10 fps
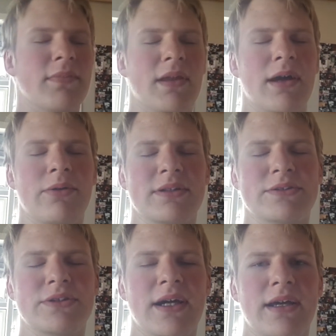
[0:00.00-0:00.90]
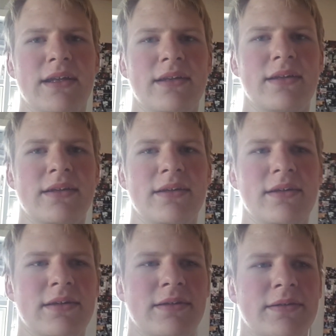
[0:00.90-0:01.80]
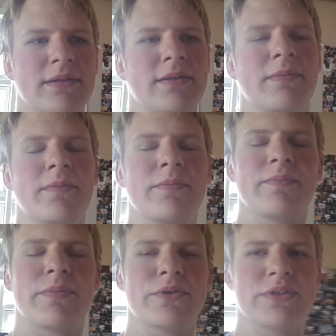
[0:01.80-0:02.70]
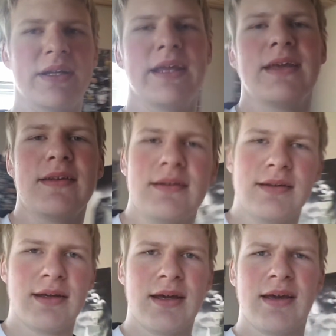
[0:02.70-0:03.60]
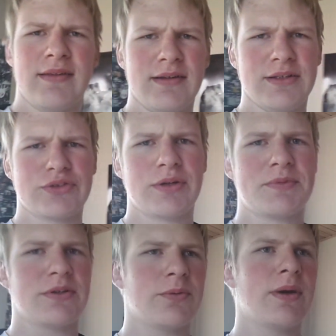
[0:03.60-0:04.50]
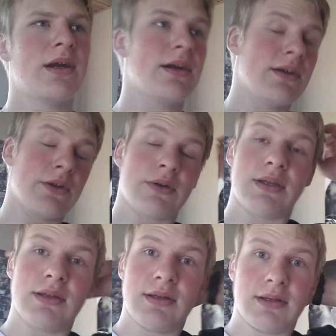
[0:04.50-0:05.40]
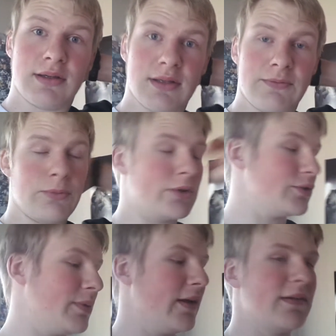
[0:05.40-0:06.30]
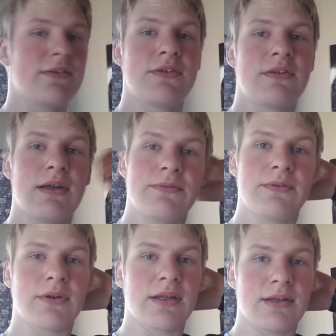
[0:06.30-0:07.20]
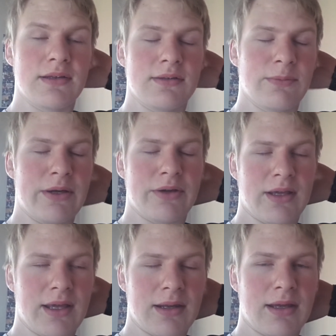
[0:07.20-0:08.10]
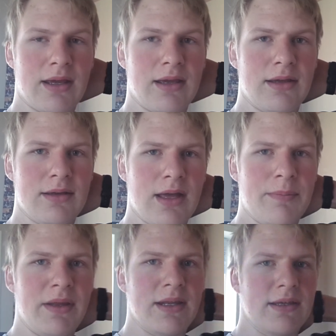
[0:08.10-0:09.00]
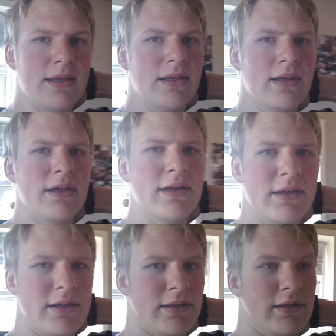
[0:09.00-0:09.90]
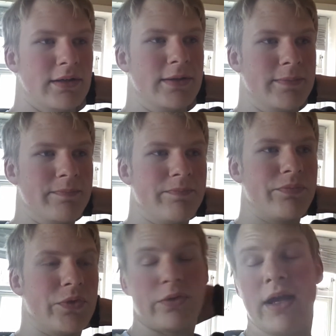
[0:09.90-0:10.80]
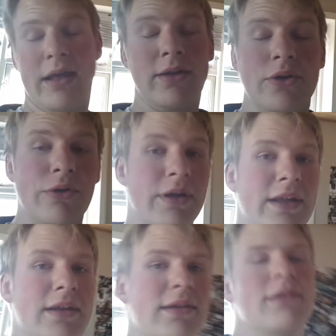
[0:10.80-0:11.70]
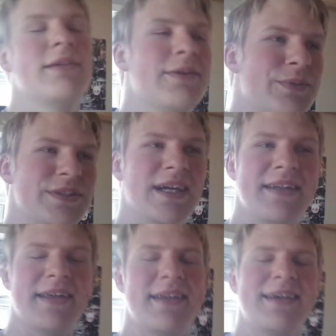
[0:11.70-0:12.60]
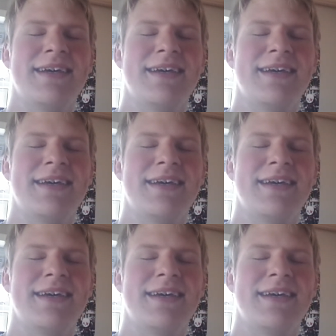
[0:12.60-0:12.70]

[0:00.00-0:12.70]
I will try and uh, post a link in, in the description where you can, uh, if you want to play this yourself, you can where you can get a, a beta key. Um, you can Google it, which I did,